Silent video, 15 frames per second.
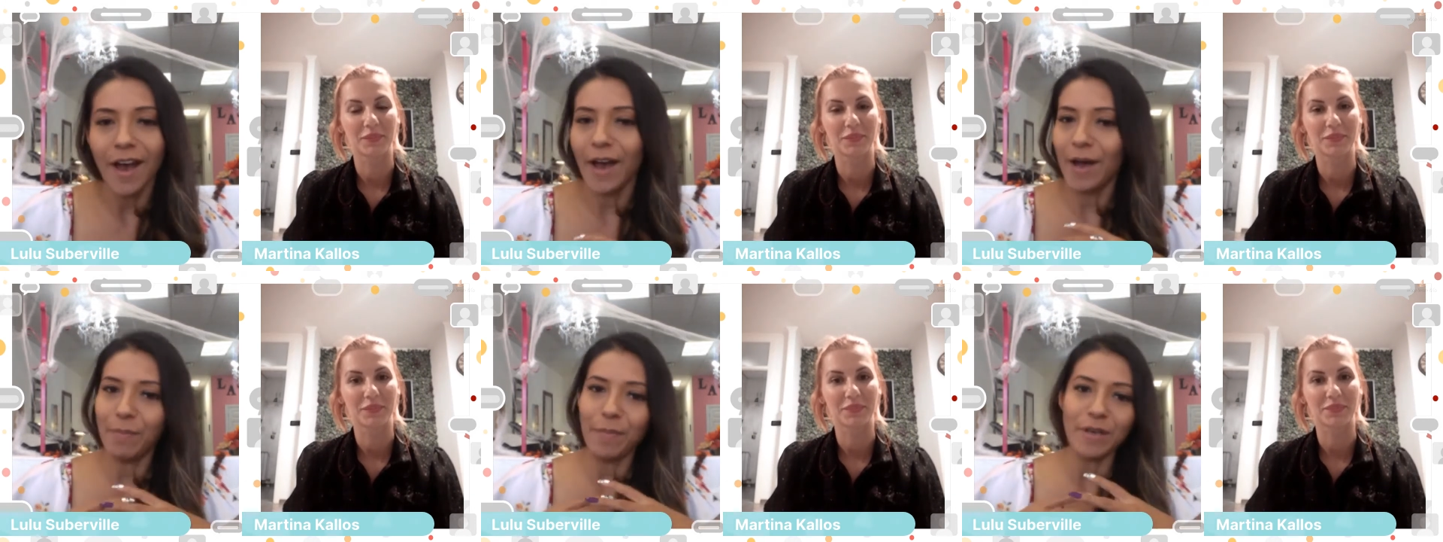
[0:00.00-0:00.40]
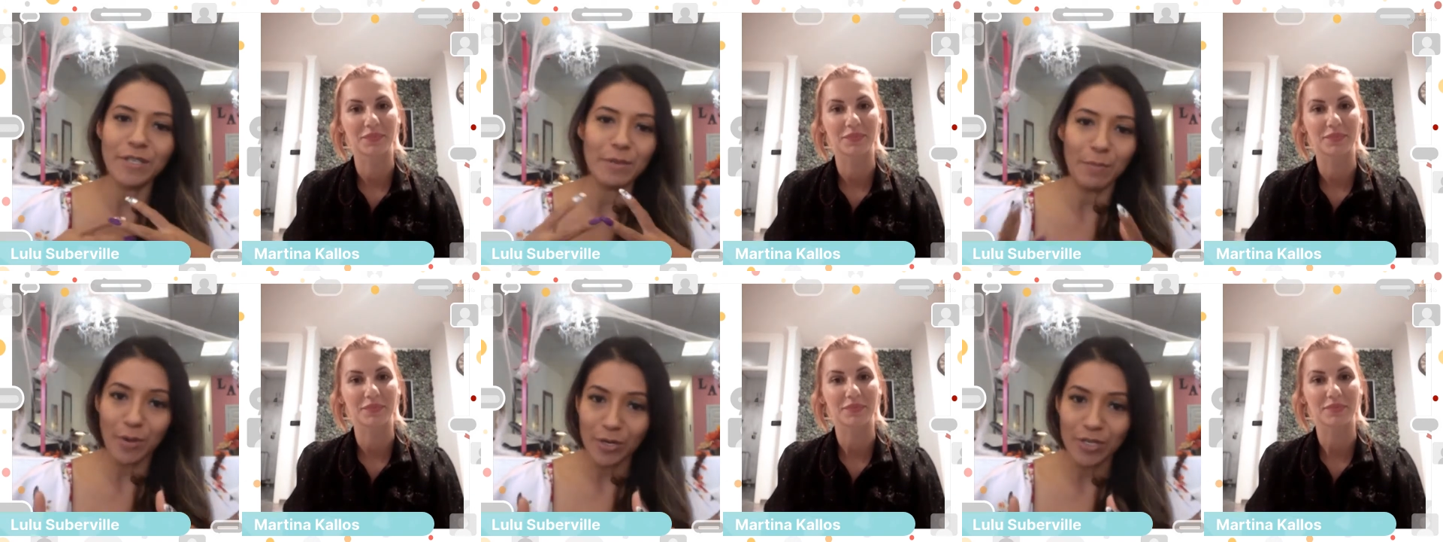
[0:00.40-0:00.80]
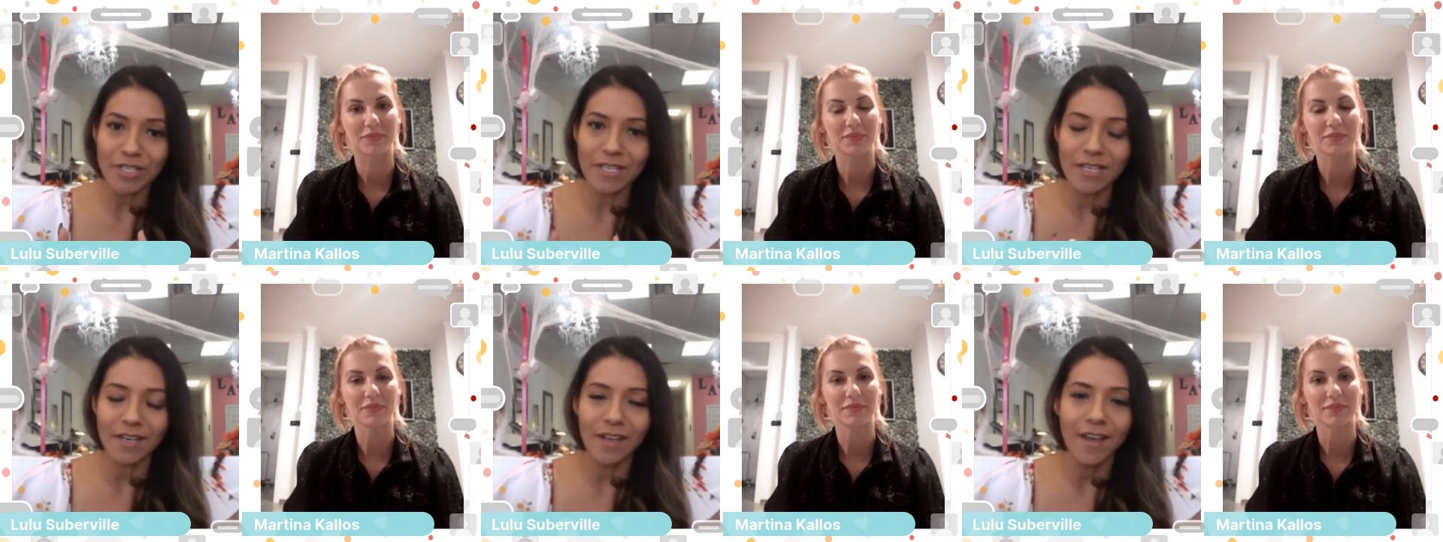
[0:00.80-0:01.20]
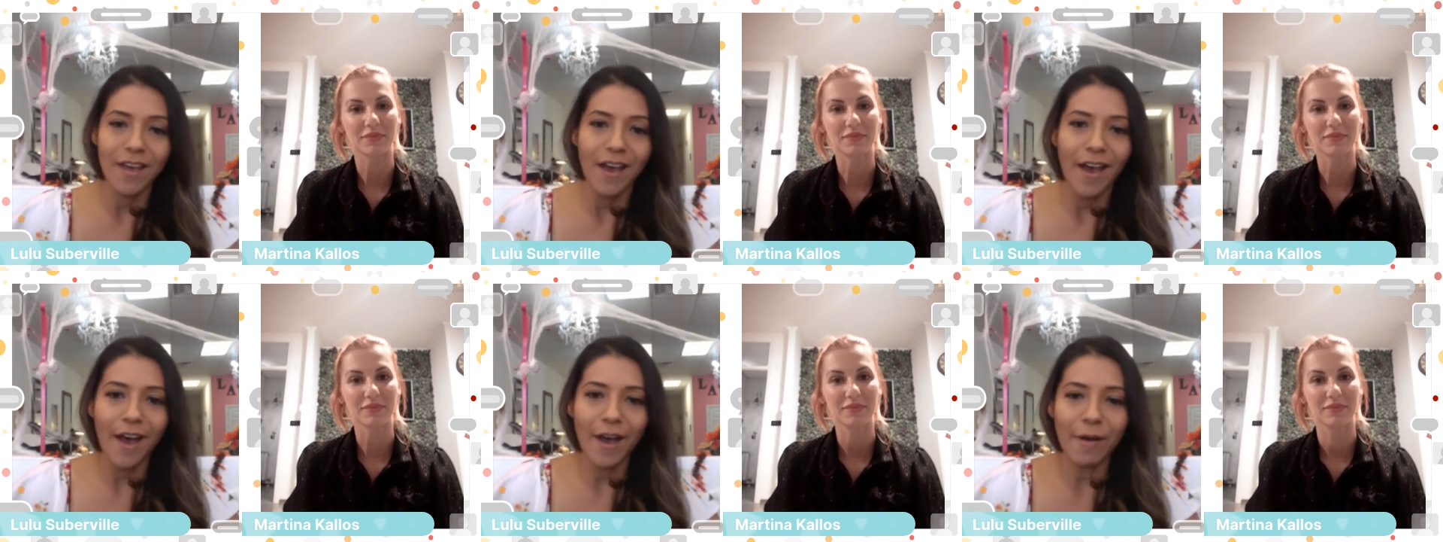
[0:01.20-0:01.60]
Speaker 1: as a person.
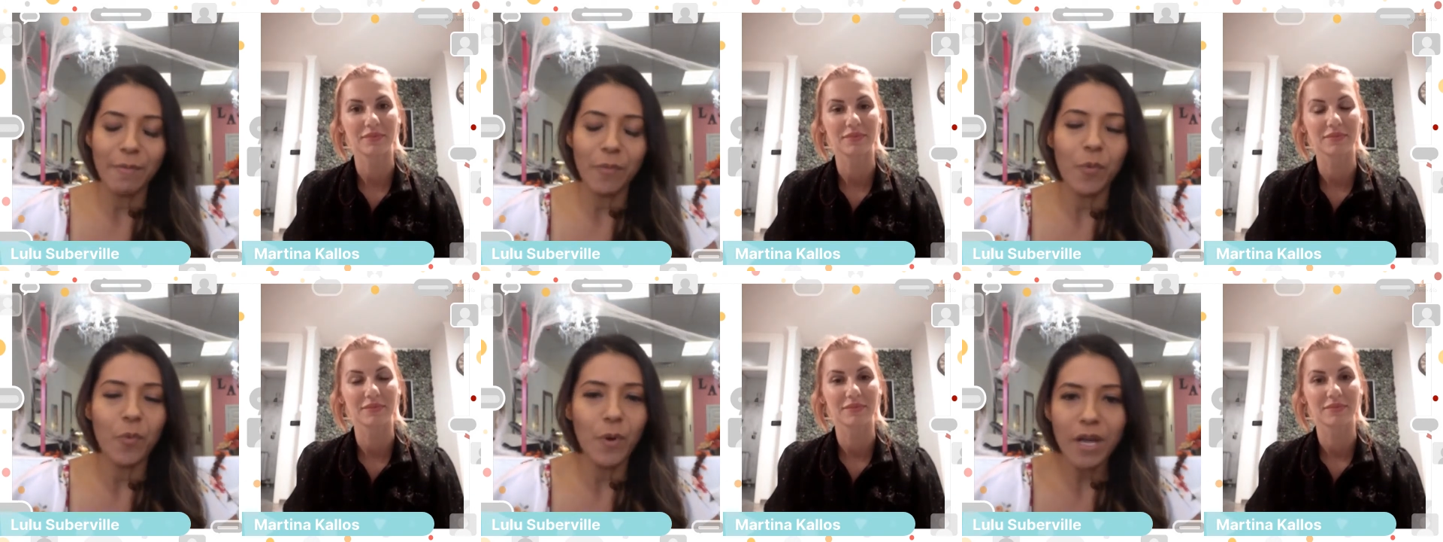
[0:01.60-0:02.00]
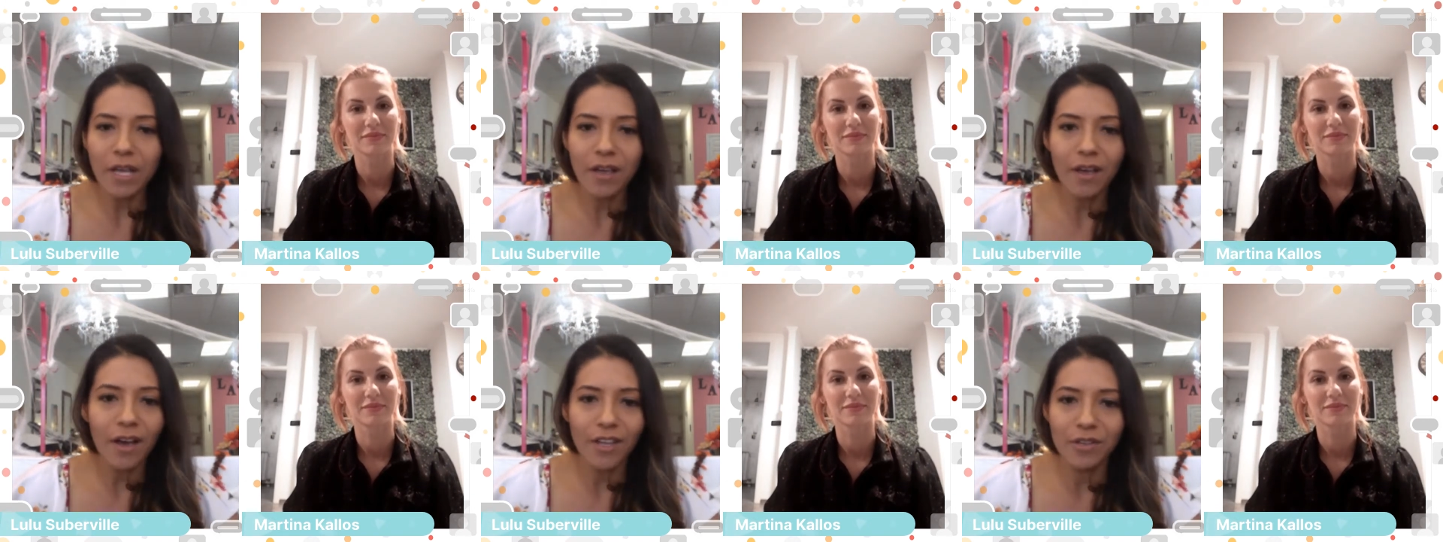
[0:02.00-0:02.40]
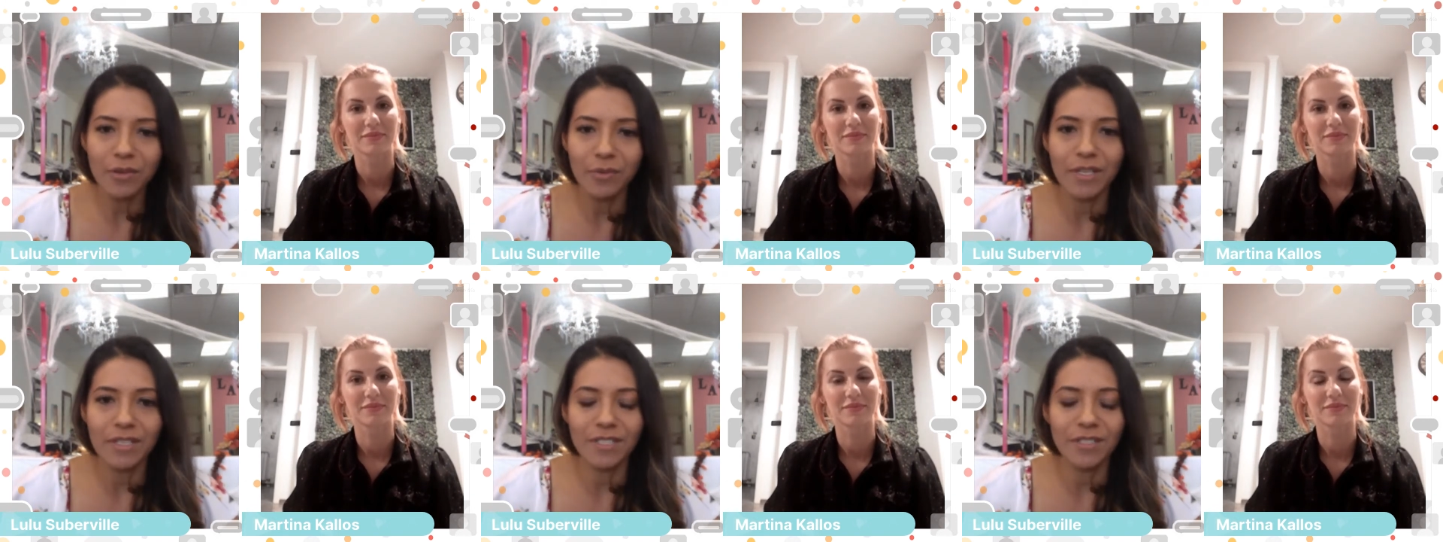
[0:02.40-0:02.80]
What got you